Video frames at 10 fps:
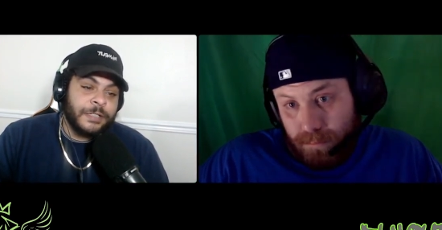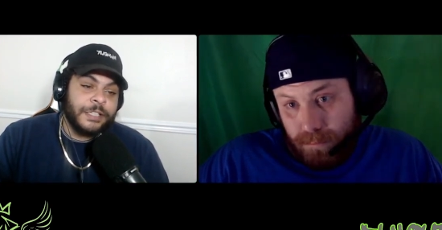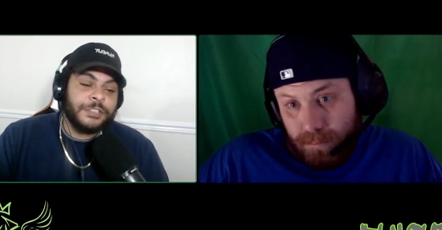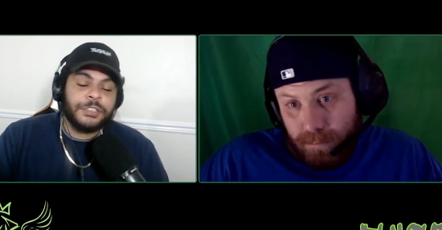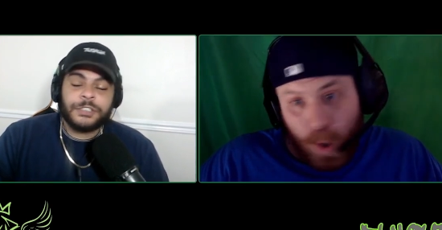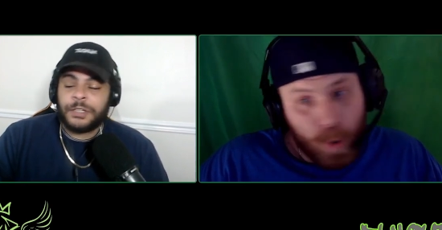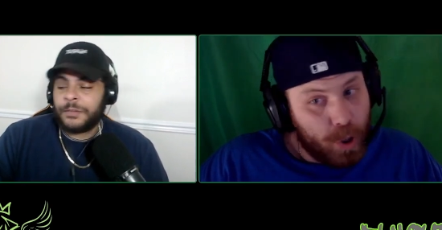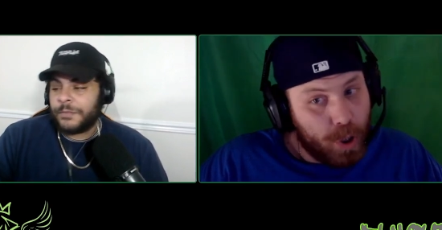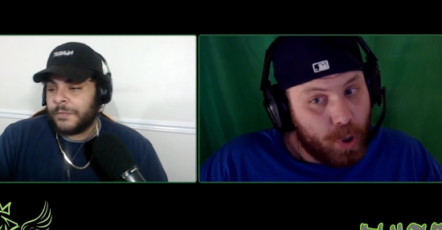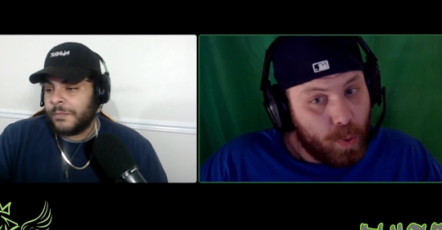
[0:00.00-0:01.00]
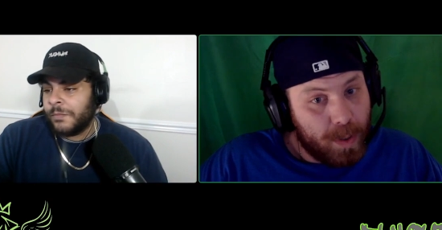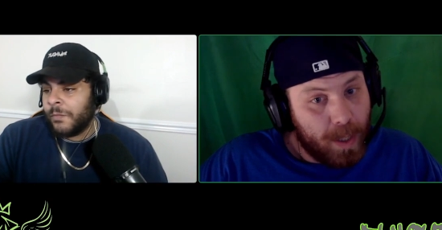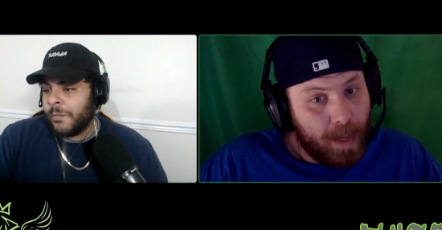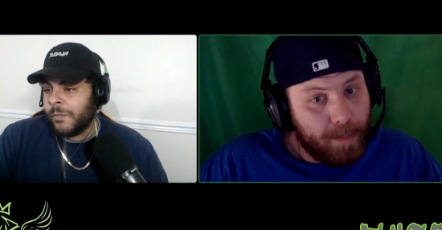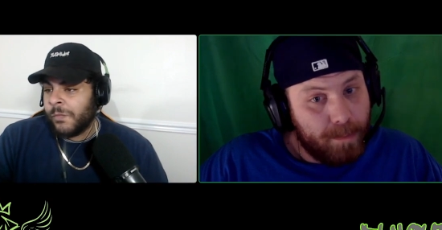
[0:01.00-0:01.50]
Speaker 1: Interesting. So she's a
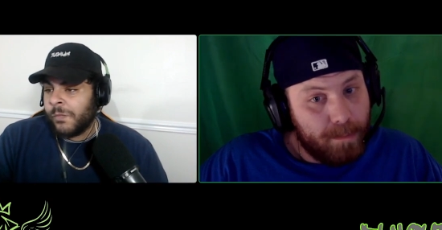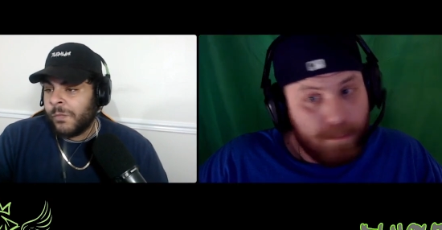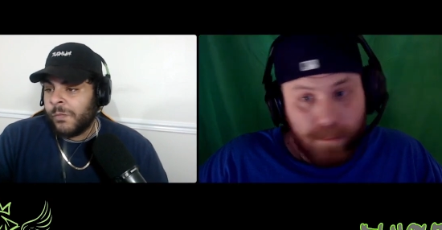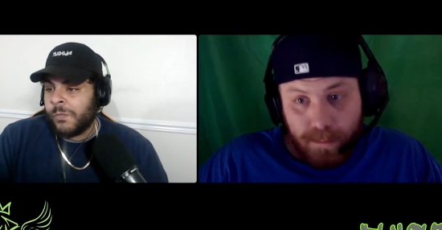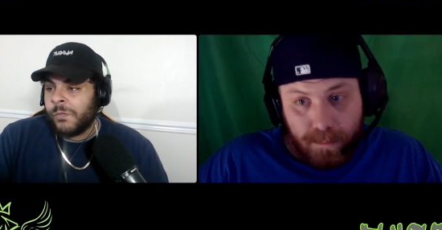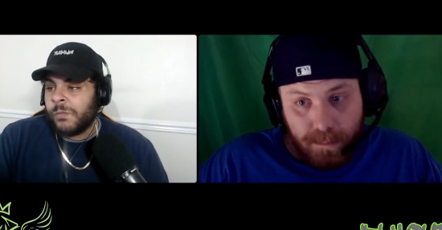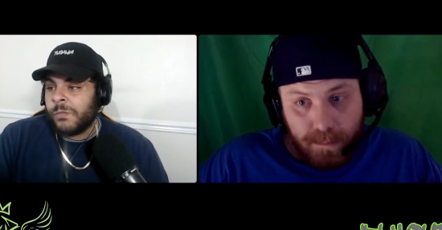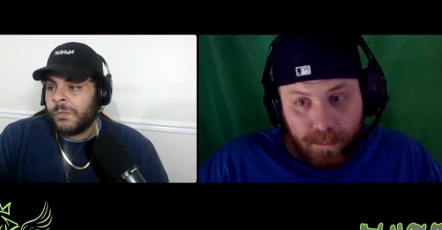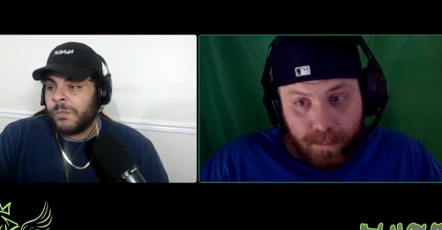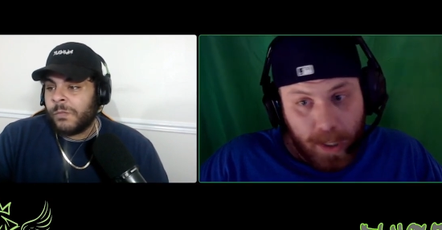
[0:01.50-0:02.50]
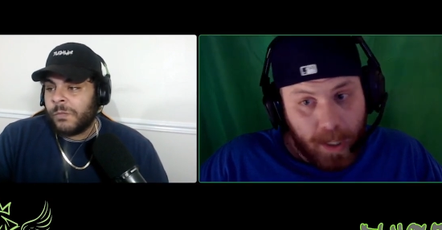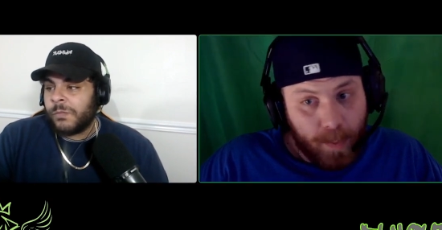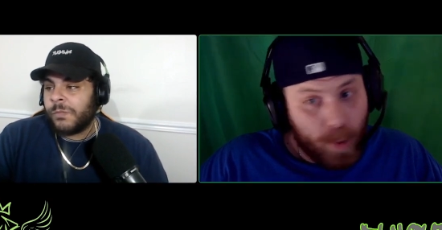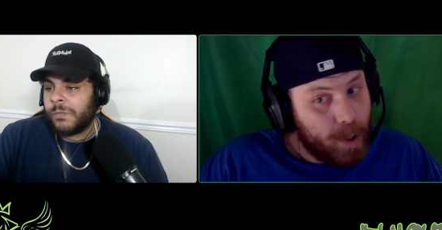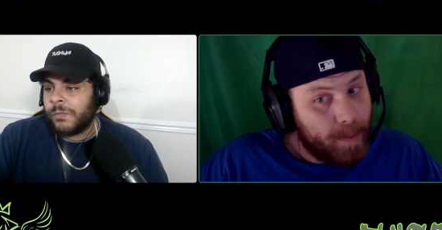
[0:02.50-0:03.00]
time
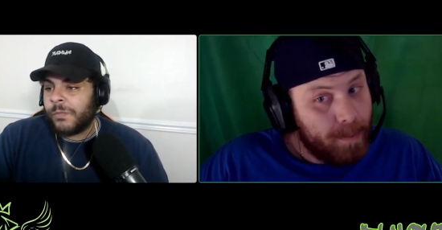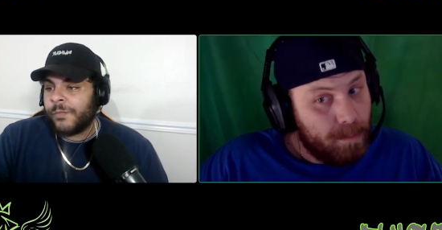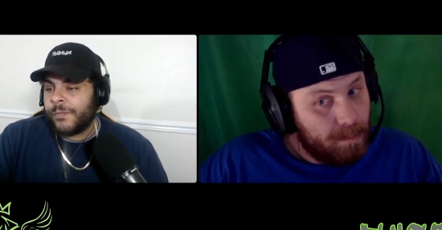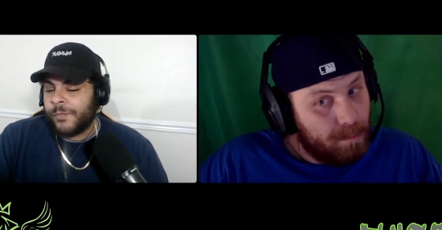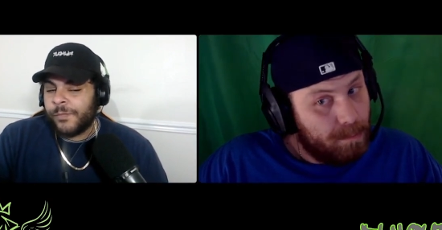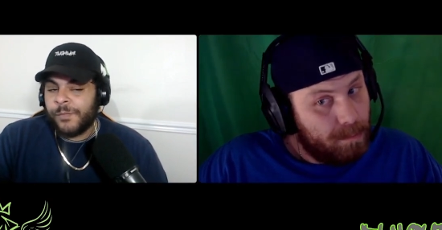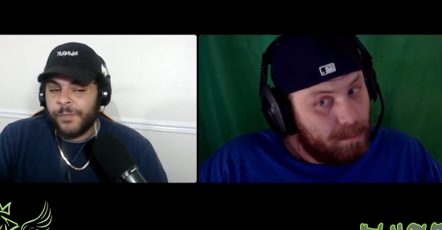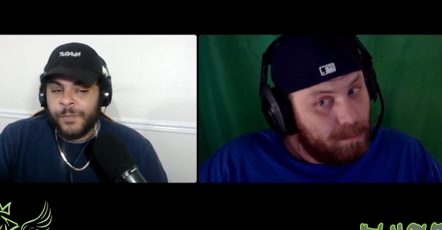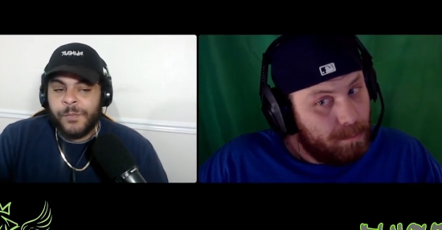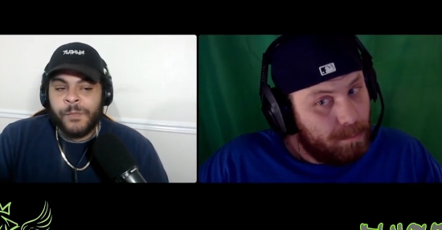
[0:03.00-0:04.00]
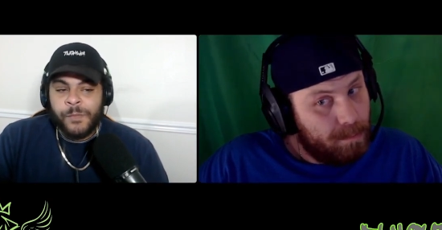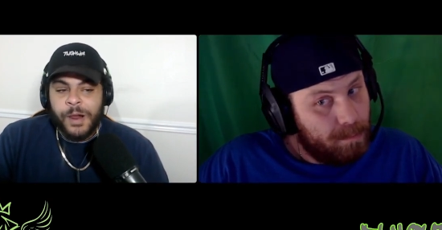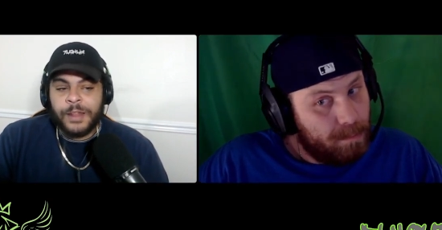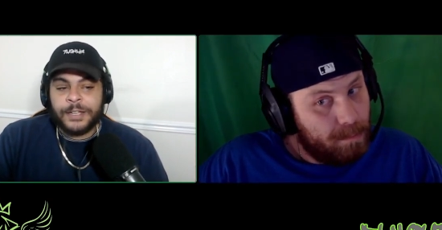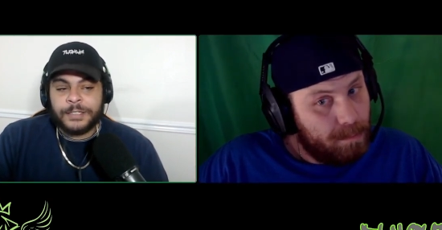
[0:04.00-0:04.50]
DWL champion.
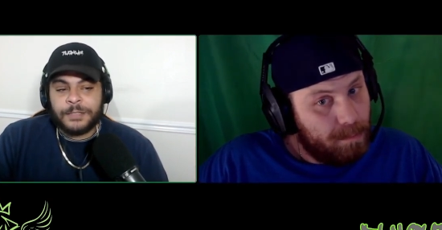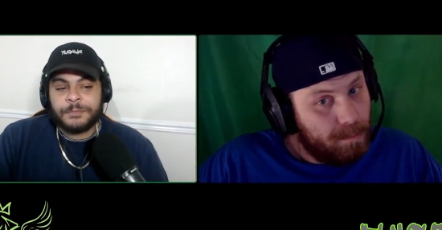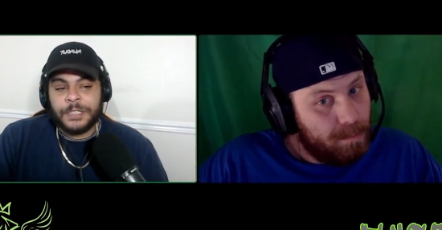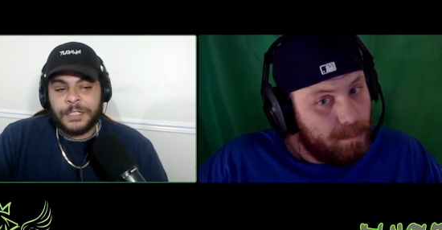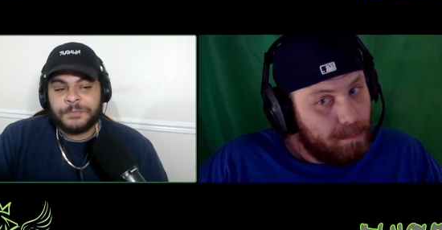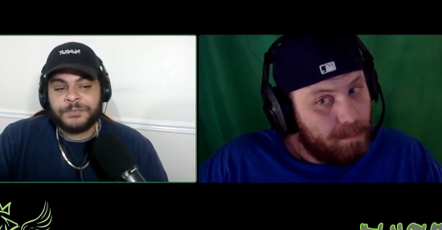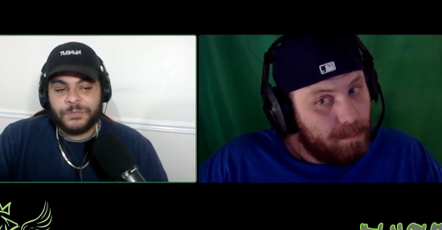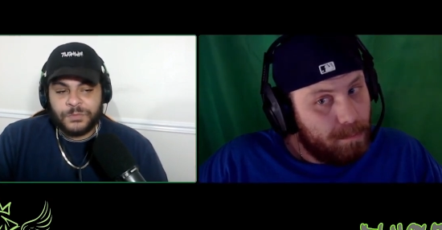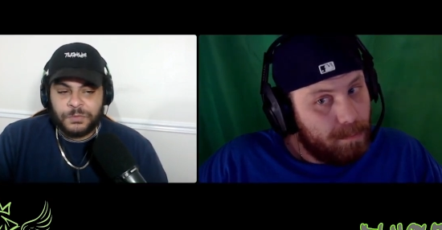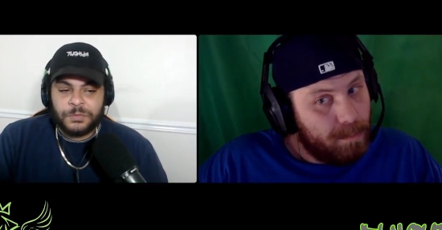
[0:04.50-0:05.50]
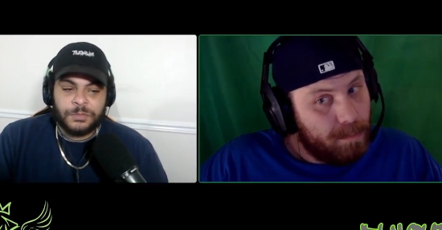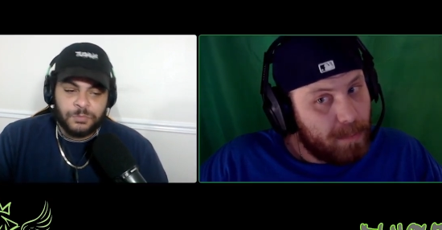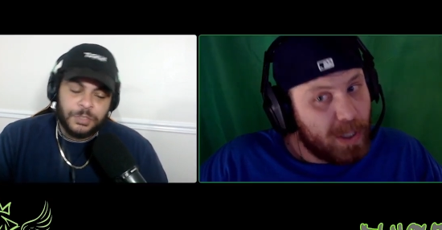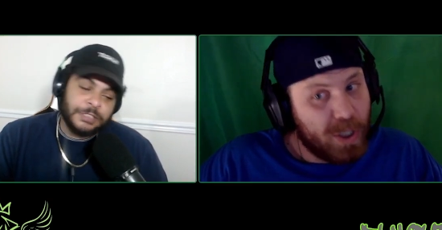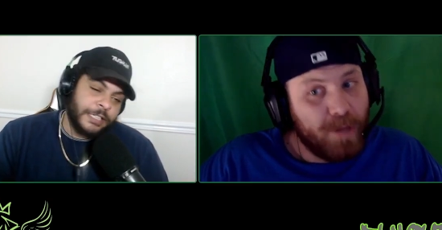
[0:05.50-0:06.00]
I like that.
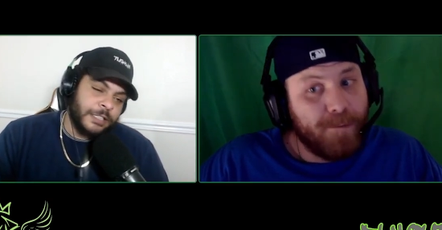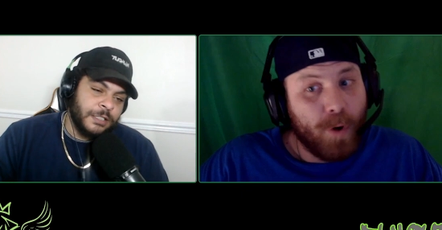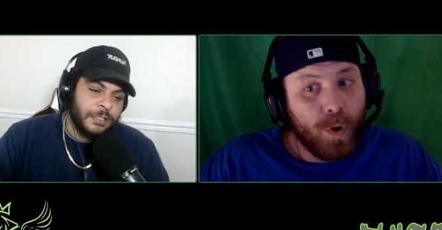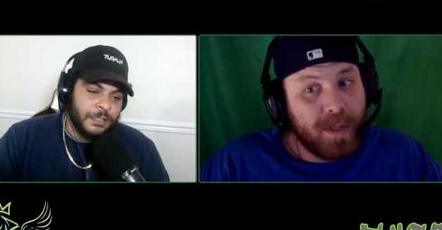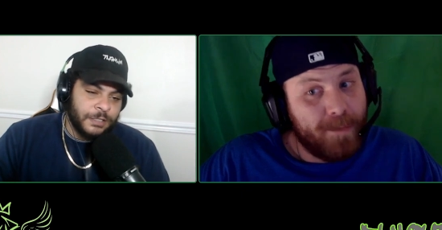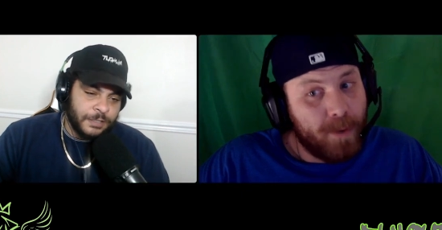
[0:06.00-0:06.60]
Is she the first